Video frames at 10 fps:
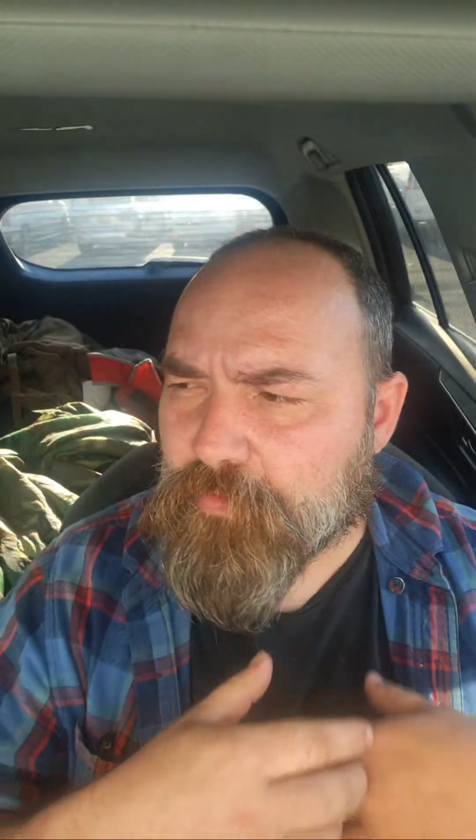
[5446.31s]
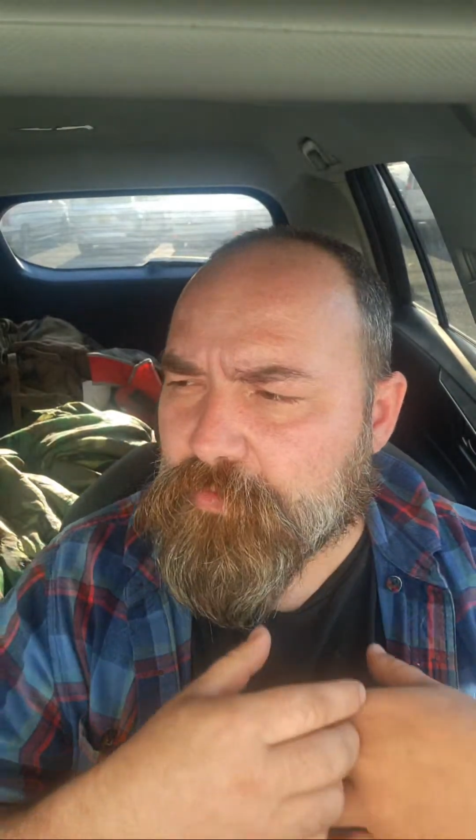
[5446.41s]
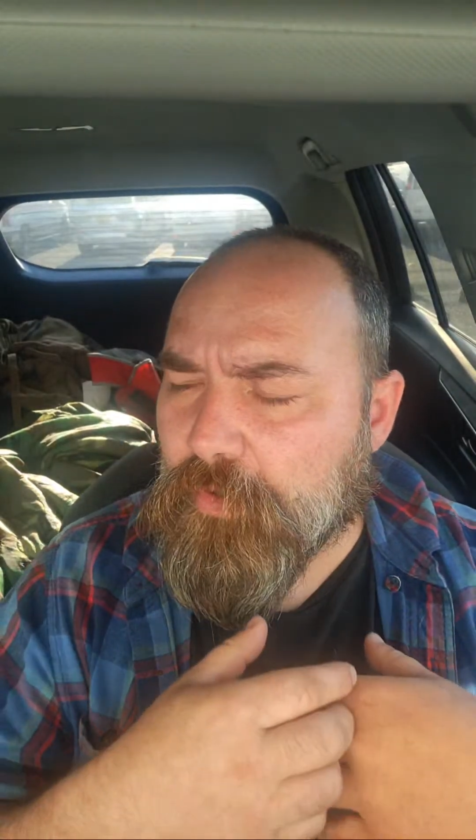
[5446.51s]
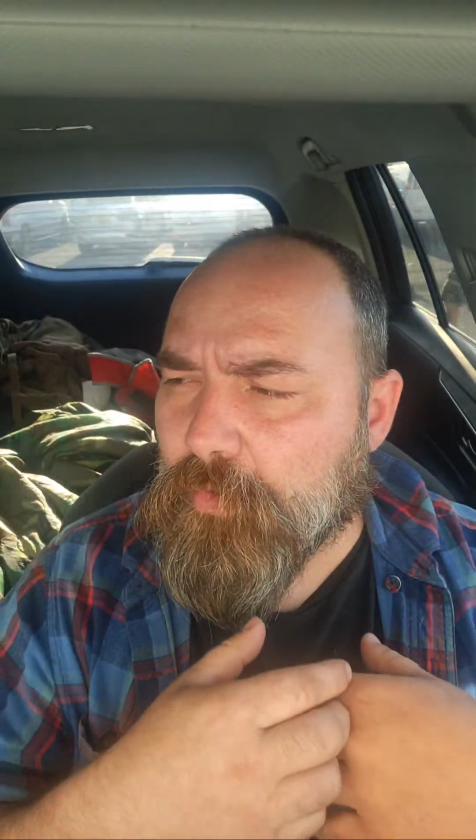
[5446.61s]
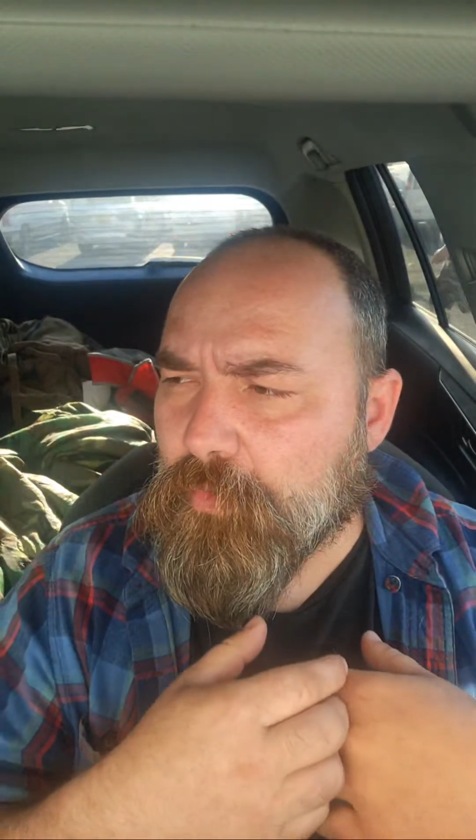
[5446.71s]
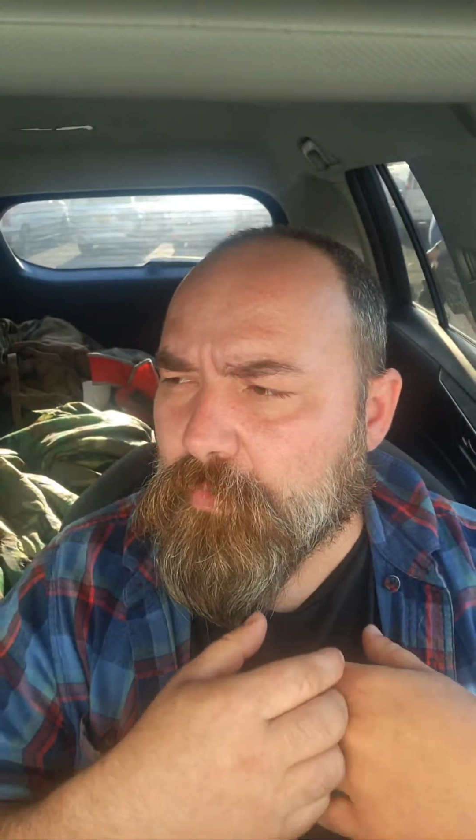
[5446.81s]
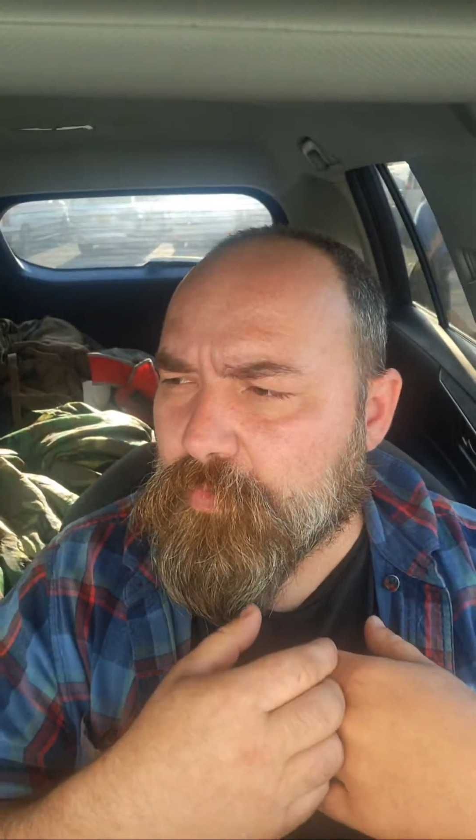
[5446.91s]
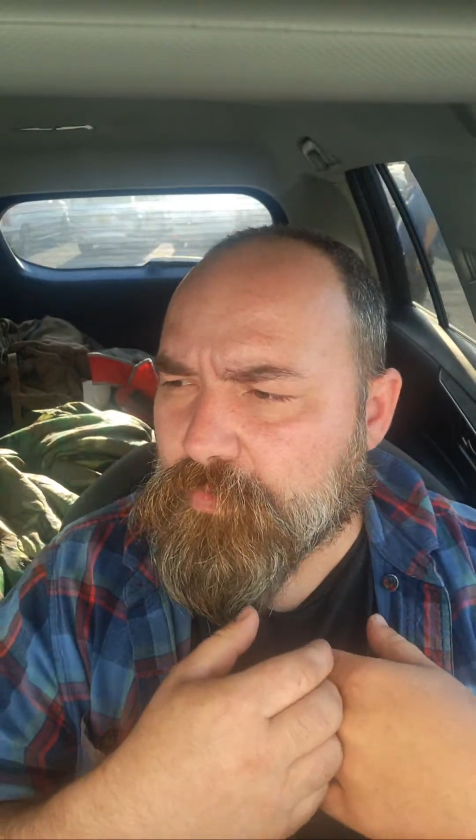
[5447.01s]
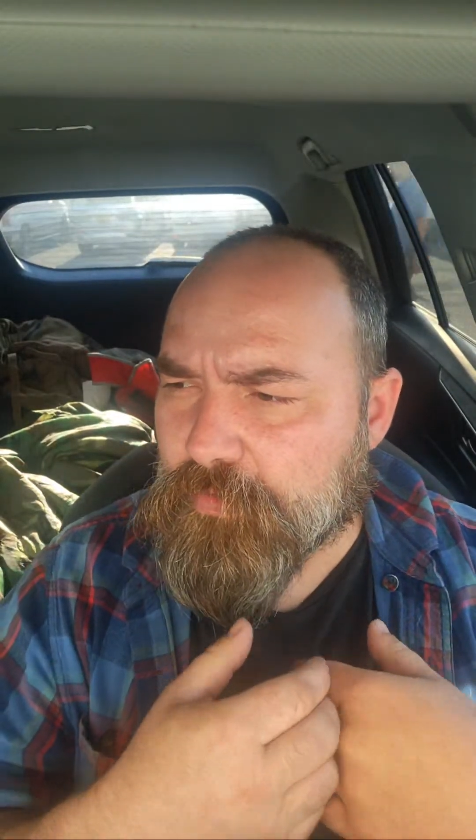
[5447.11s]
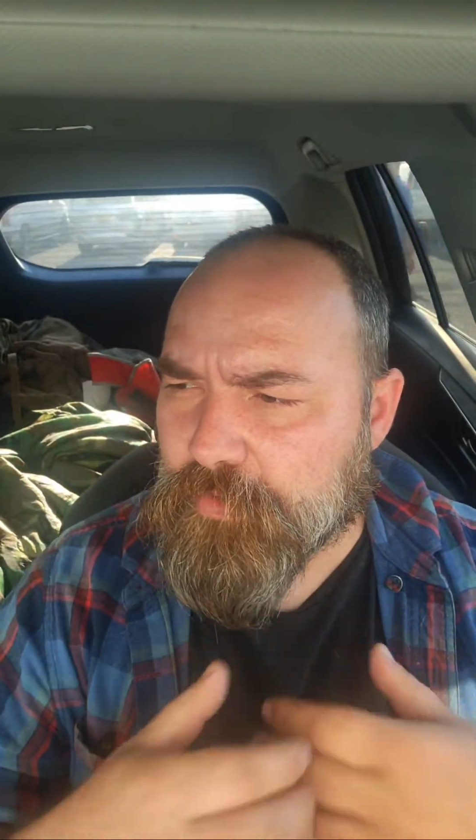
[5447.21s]
There's no
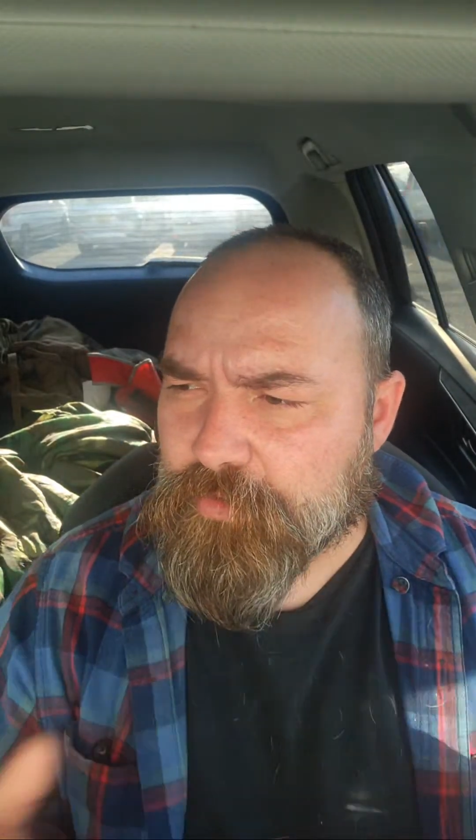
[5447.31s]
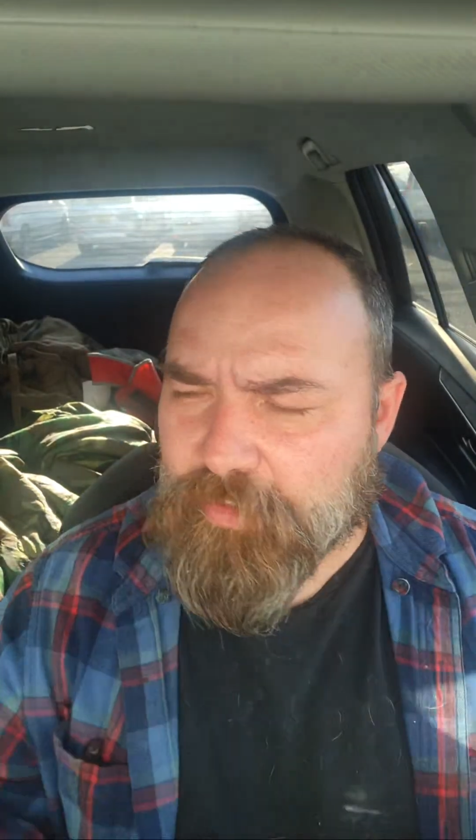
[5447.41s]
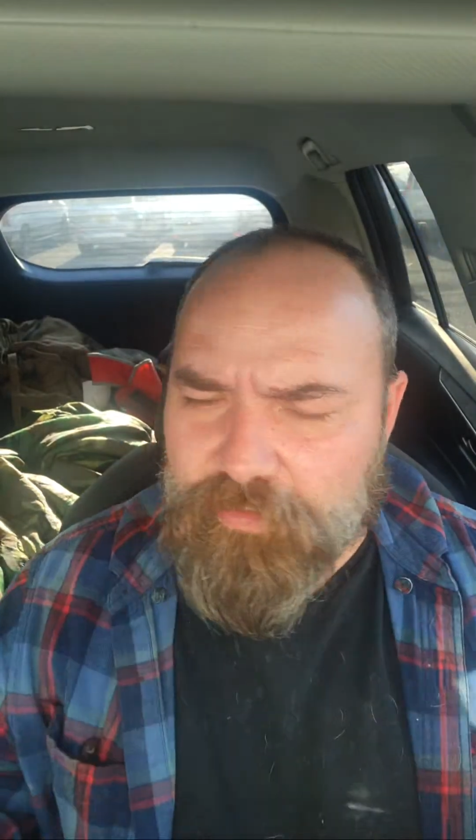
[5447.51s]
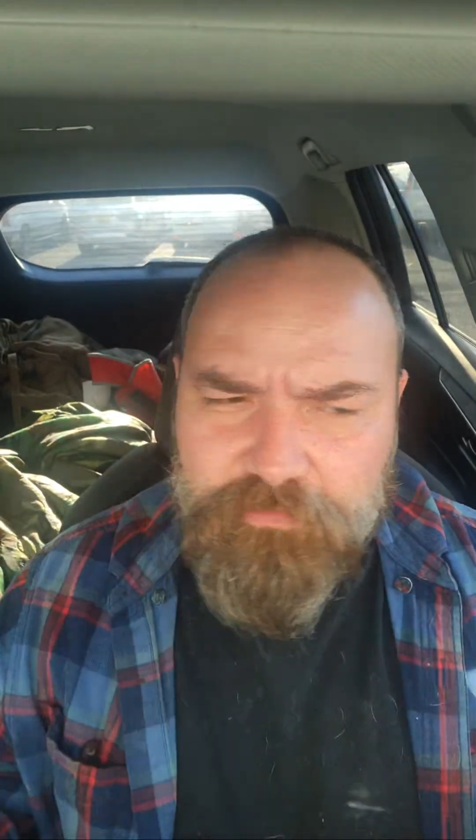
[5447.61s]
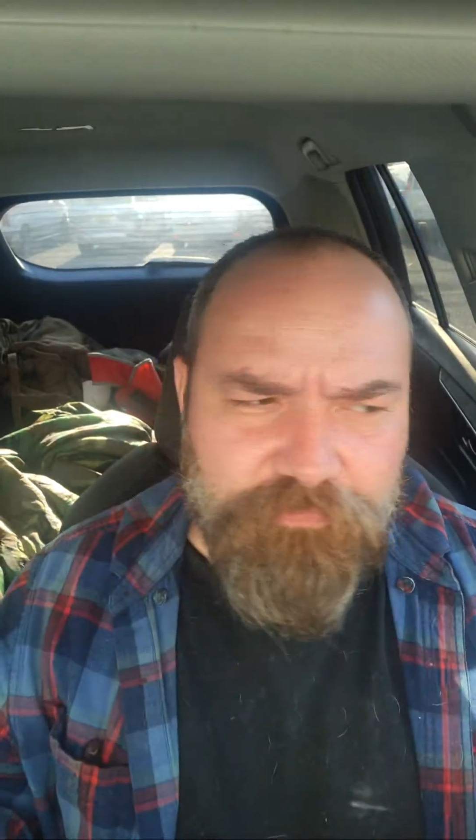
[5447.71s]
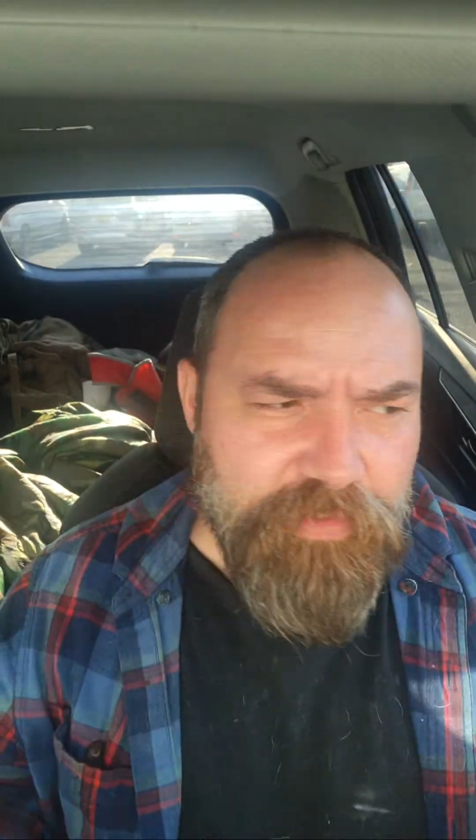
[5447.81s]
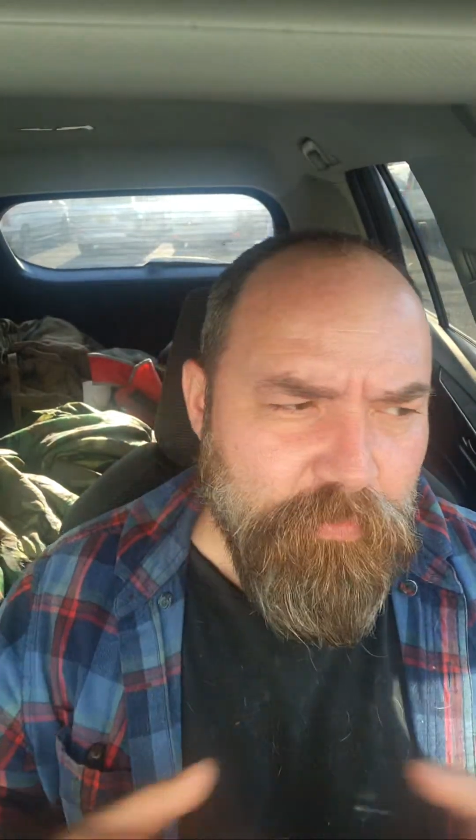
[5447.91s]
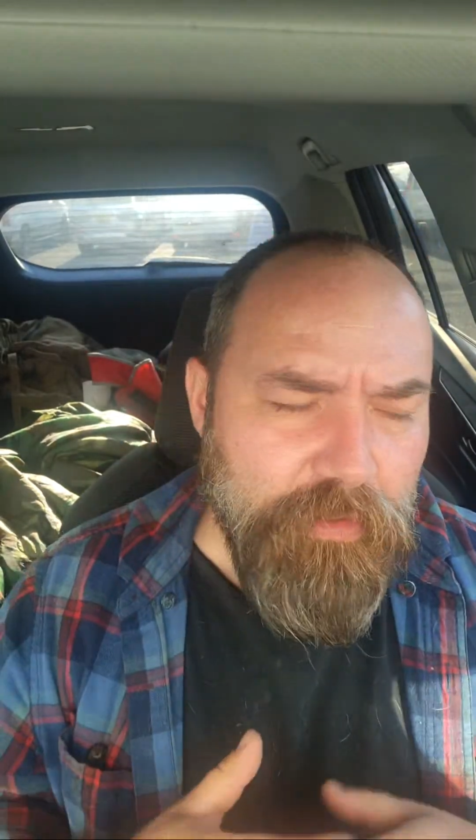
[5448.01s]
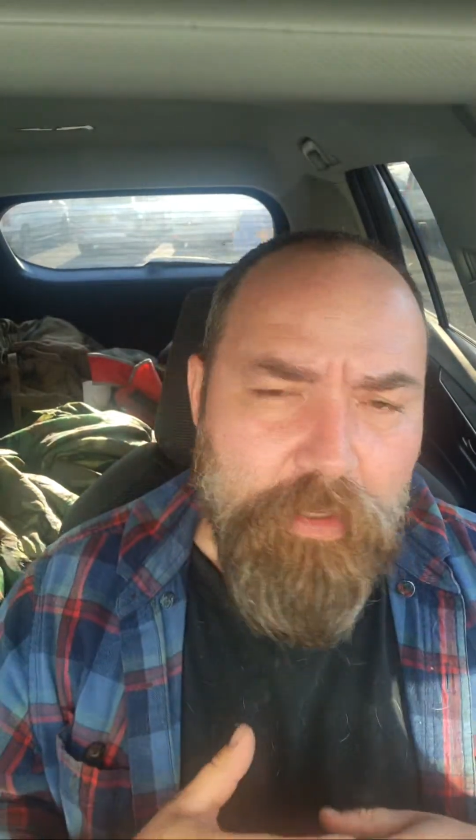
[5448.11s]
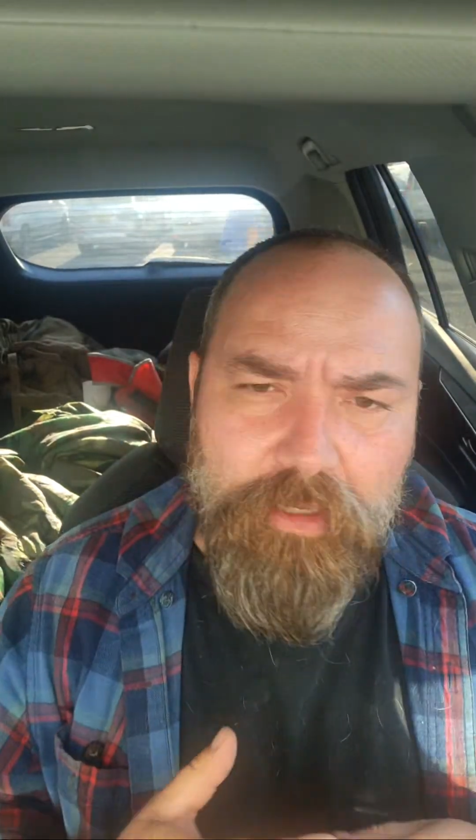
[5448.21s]
such thing as free
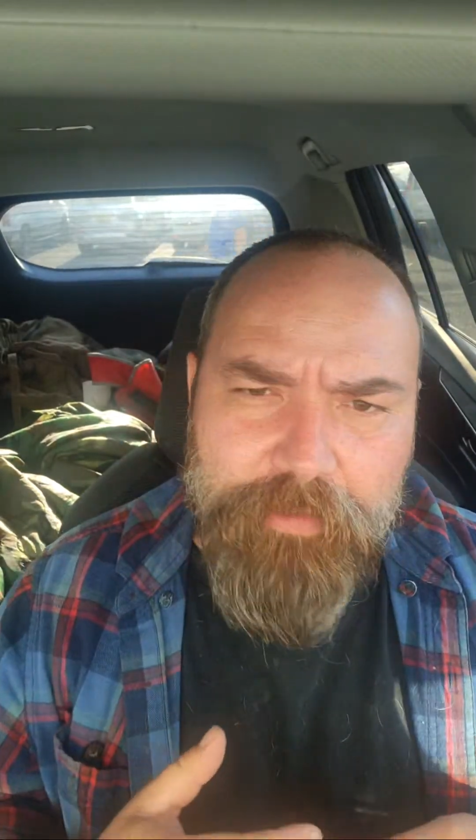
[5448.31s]
will.